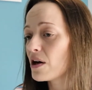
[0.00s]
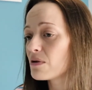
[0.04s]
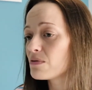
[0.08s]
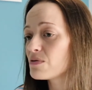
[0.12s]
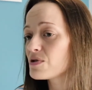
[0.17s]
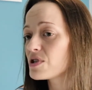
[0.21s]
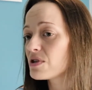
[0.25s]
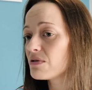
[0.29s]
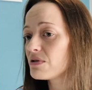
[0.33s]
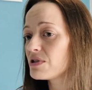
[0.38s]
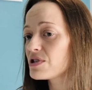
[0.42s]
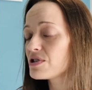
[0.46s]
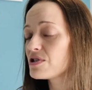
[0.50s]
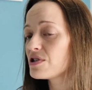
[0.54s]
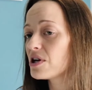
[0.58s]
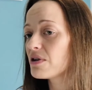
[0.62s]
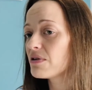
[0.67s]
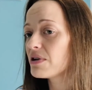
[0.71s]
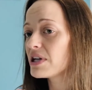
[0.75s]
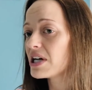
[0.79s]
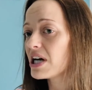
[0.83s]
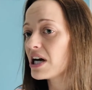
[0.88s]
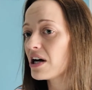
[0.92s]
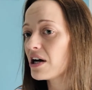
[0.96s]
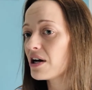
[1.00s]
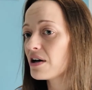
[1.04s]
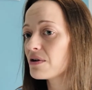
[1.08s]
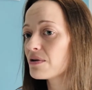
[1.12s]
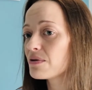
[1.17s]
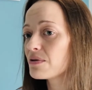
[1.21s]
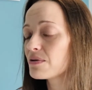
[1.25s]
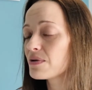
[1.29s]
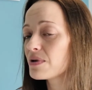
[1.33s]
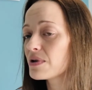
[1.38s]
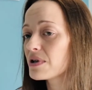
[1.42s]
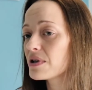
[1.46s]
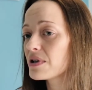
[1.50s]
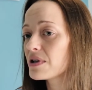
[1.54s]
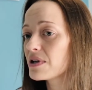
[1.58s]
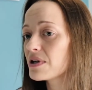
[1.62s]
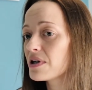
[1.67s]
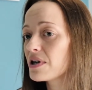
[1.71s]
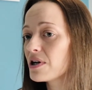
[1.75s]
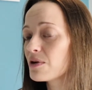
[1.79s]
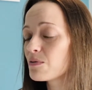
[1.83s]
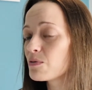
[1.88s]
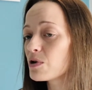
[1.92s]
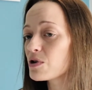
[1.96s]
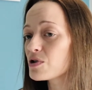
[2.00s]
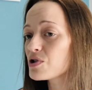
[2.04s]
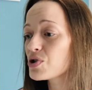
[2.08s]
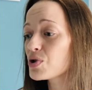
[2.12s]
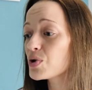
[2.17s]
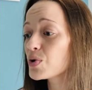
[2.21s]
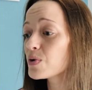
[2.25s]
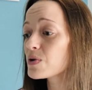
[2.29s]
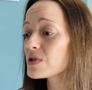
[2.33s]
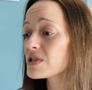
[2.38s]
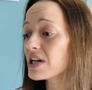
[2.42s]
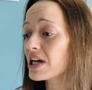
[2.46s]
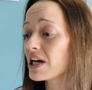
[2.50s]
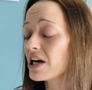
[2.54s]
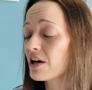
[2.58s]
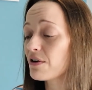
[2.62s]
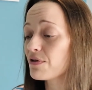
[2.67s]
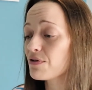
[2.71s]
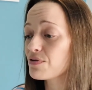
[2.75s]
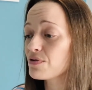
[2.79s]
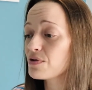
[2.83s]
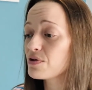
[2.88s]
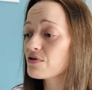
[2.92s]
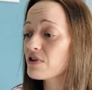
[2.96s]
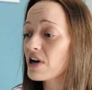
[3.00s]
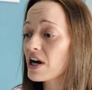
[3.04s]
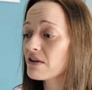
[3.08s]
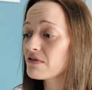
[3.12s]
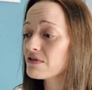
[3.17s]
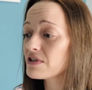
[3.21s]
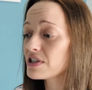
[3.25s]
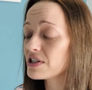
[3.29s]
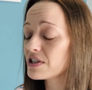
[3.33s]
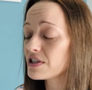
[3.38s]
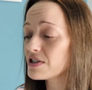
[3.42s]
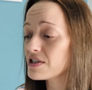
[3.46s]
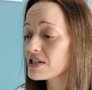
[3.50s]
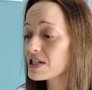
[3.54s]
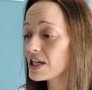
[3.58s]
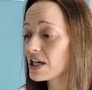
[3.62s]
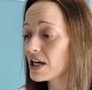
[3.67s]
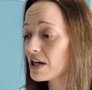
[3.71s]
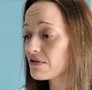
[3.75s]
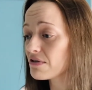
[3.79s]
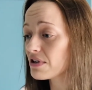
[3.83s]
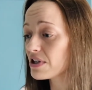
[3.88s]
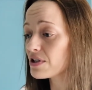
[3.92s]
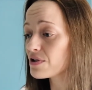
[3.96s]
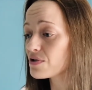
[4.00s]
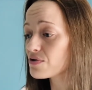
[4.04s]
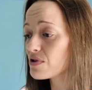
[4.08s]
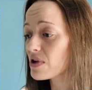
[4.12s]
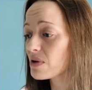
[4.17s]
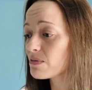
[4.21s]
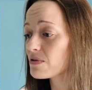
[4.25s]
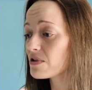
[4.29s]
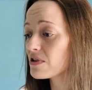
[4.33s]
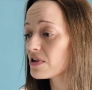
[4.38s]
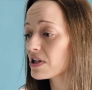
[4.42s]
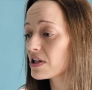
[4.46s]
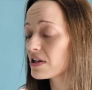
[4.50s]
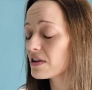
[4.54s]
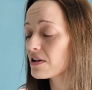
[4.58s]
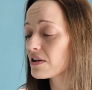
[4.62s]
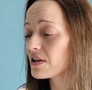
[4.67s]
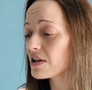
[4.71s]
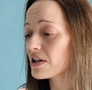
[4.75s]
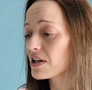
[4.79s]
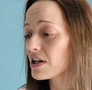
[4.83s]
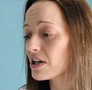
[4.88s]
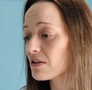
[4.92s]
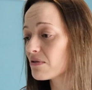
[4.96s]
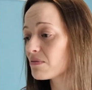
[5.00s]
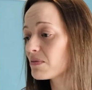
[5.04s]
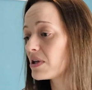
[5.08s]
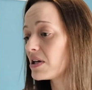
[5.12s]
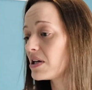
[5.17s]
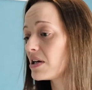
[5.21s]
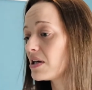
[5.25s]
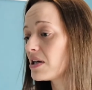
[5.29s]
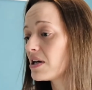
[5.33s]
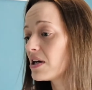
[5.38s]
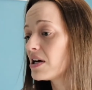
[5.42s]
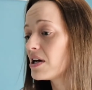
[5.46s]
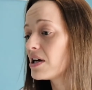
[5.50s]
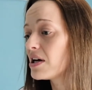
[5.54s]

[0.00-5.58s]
so it's knowing how and what tools I have through grounding and TRE and tremoring that can help me